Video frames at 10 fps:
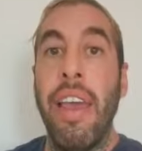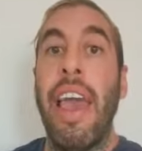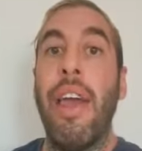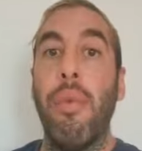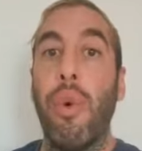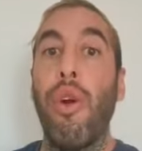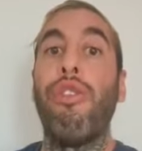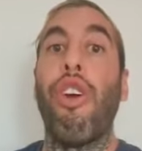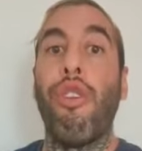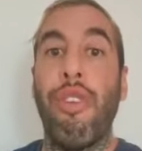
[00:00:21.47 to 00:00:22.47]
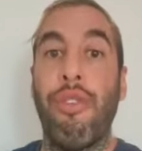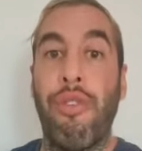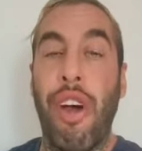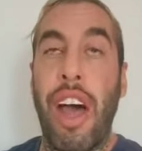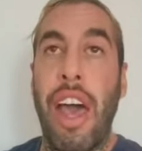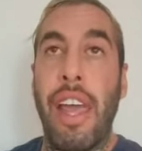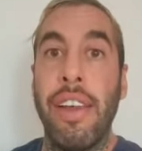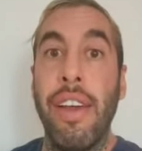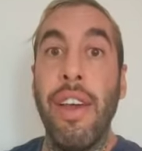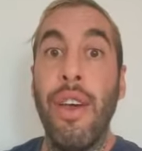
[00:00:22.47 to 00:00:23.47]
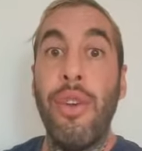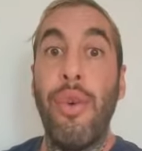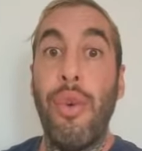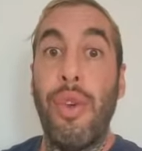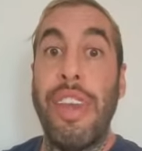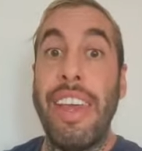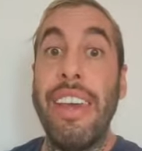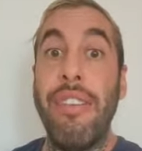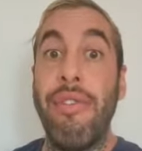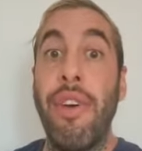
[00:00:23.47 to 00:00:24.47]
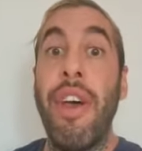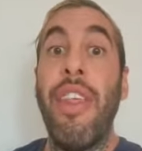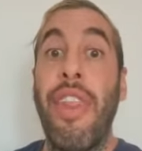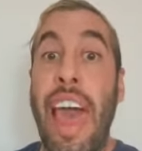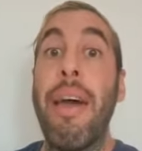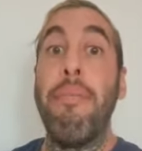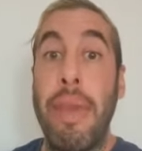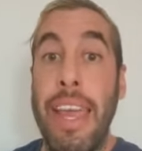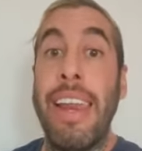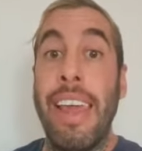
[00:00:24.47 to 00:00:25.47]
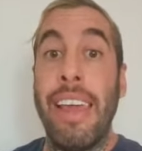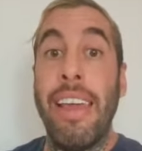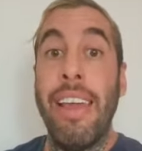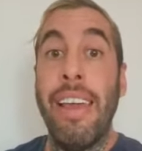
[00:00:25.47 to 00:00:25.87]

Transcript: and words are defined to give that meaning.